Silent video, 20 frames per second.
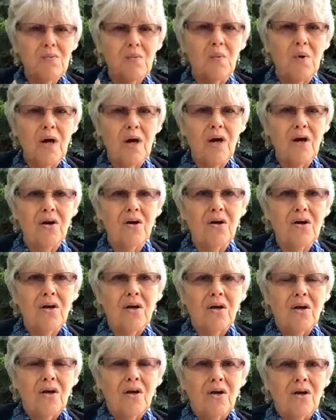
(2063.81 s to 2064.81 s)
where
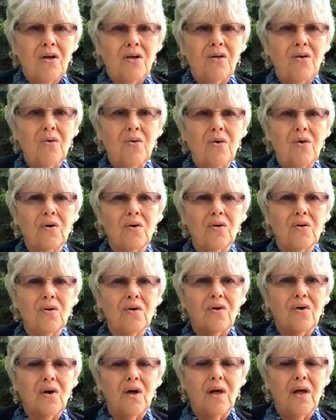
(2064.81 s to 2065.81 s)
your
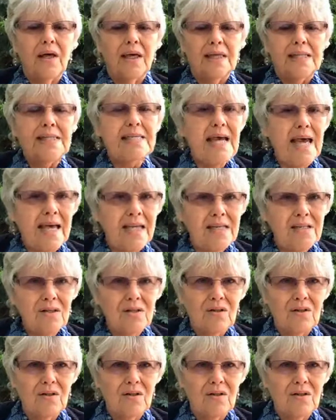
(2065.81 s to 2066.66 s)
uh, intent